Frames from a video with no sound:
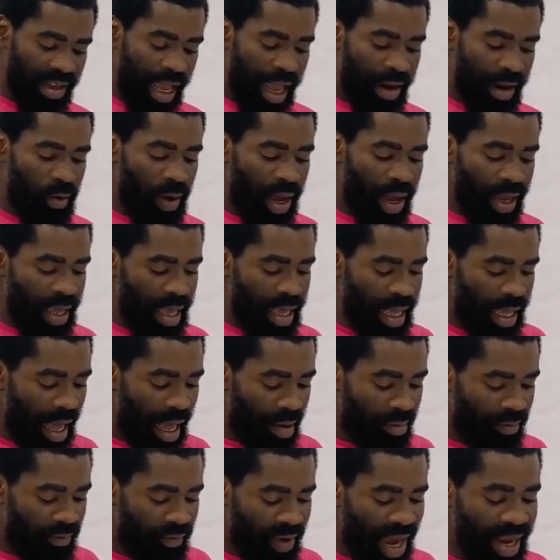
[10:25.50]
annual
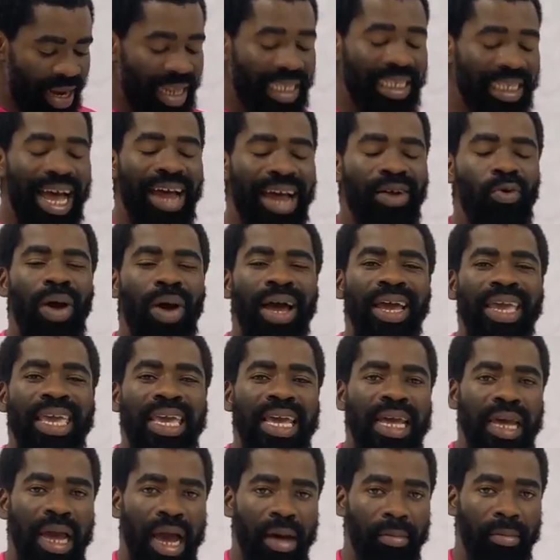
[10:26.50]
income, find his annual
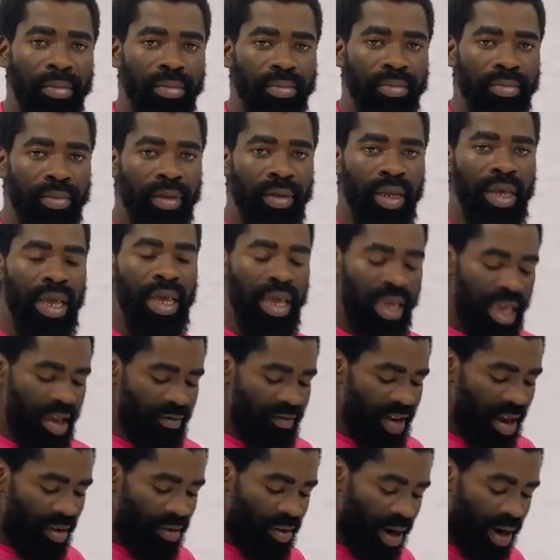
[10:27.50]
income.
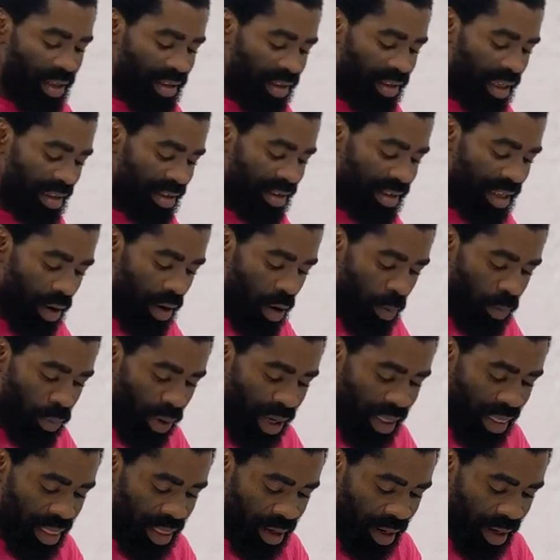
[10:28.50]
If the rent is
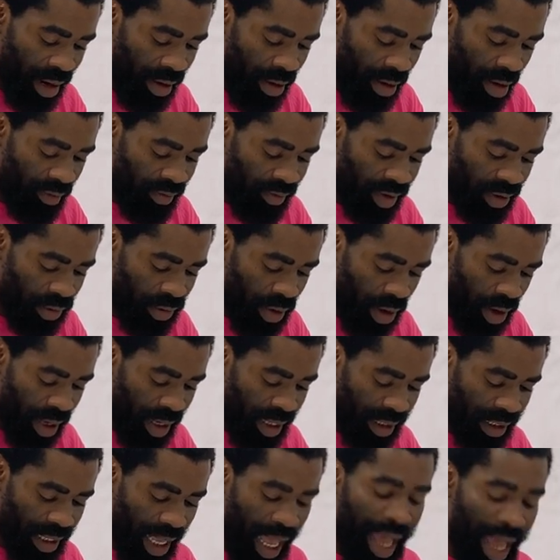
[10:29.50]
0.3 of
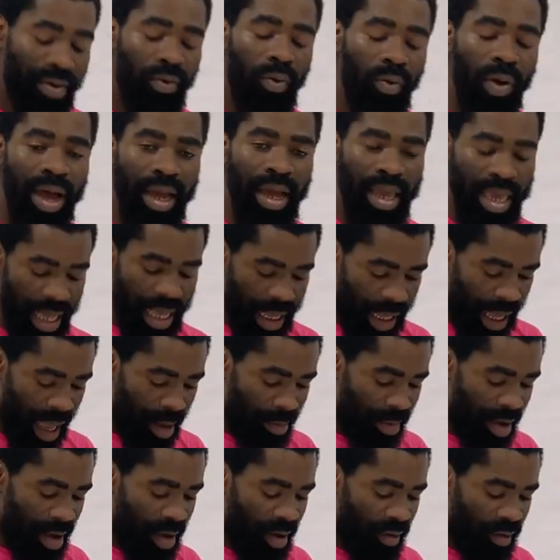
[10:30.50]
his annual
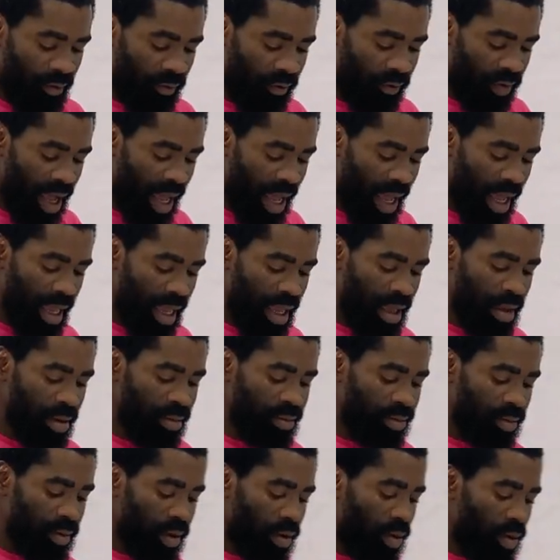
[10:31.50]
income, find
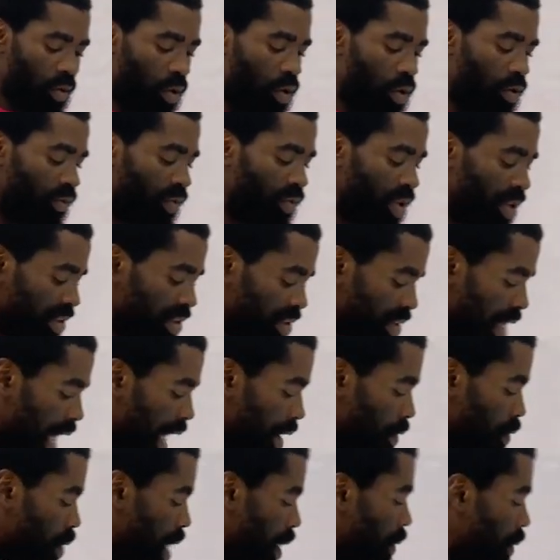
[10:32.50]
Kofi's
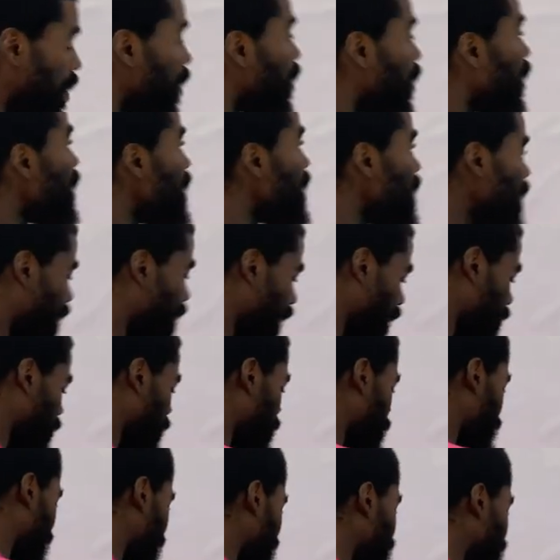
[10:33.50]
annual income.
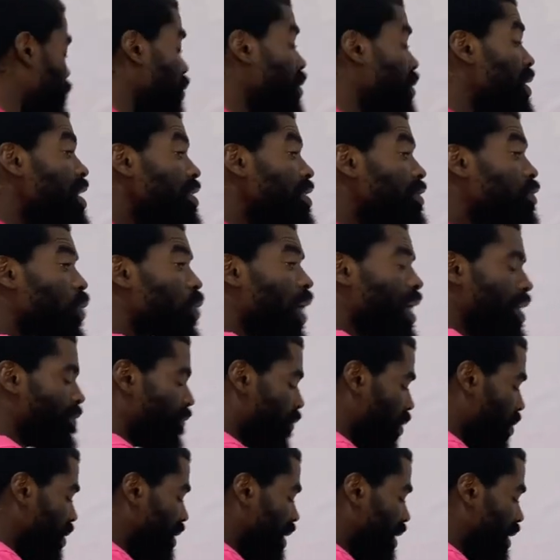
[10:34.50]
Okay, so this one,
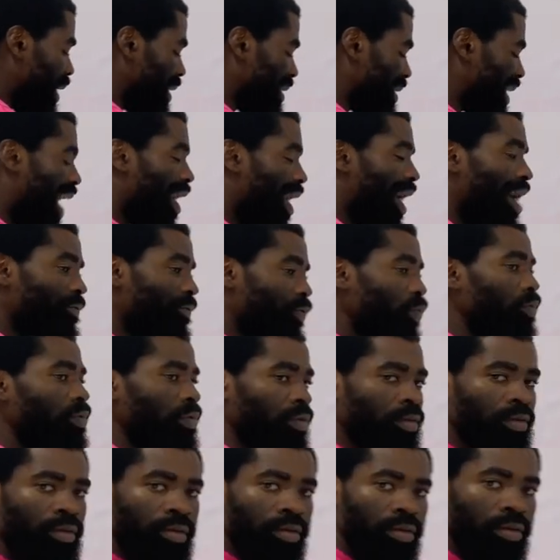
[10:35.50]
for instance,
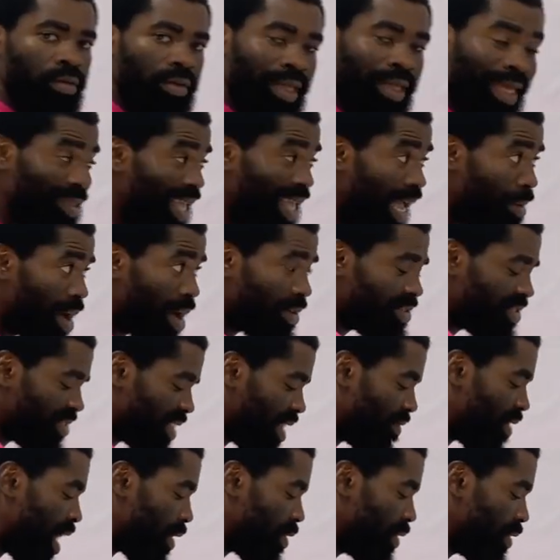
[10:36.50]
the time I've
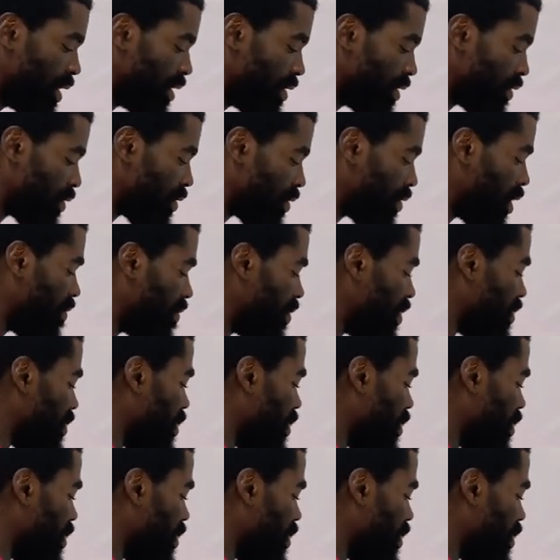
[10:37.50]
saved, I use this to solve